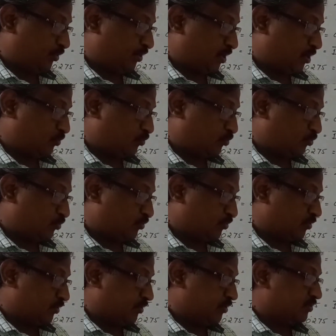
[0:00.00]
you have
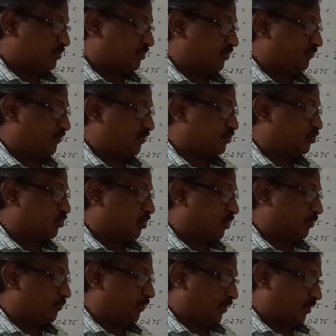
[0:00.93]
to see which
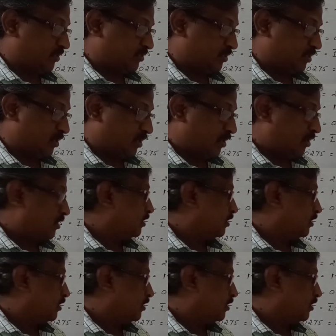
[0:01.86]
column it is,